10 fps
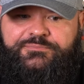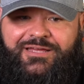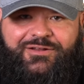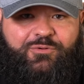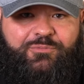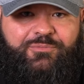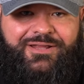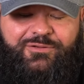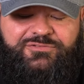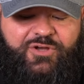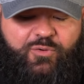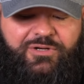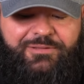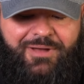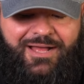I don't
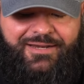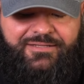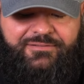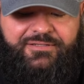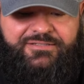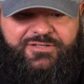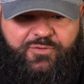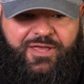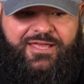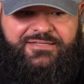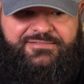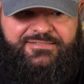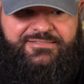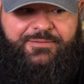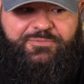totally mind it. It's okay. It's
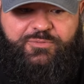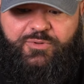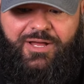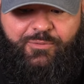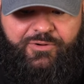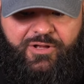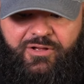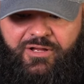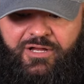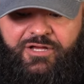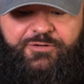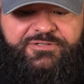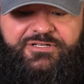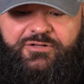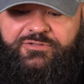acceptable. I would
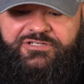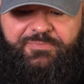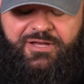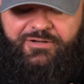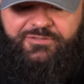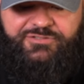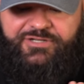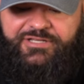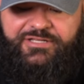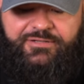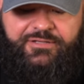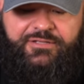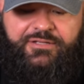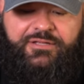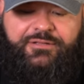100% own this bottle and drink it,
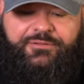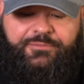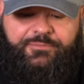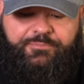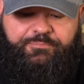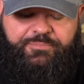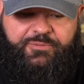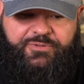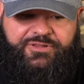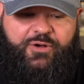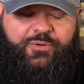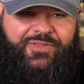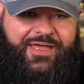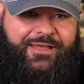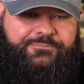but with knowing
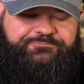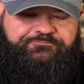that.